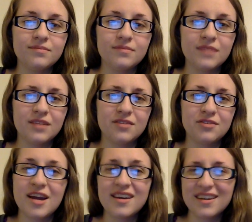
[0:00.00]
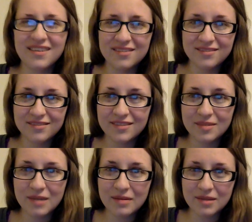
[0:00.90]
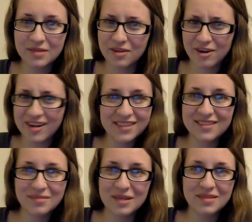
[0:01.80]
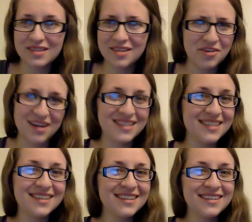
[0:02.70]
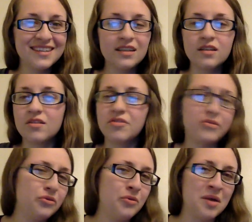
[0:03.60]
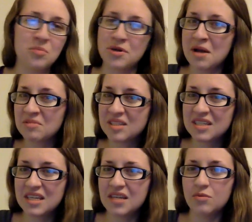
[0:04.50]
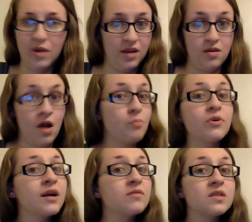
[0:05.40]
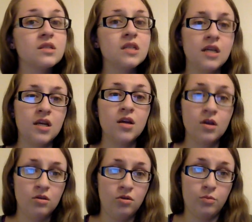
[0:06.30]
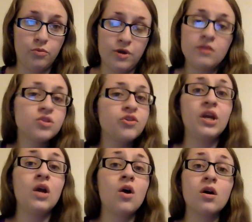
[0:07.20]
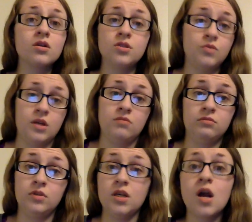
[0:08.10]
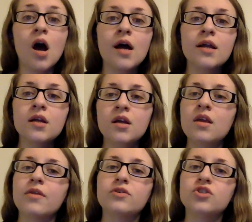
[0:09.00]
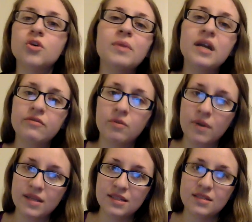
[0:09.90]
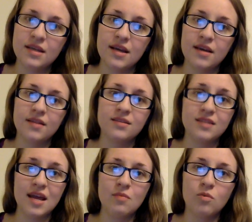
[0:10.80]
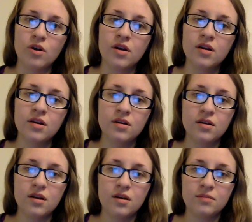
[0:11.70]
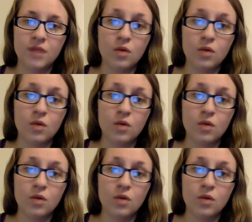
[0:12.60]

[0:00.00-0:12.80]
like granted, sometimes I would say granted, sometimes I'd say granted. You know, you can pronounce a T, you can not pronounce a T, you can pronounce your ERs, you can not. There's so many different ways to say the same word. Like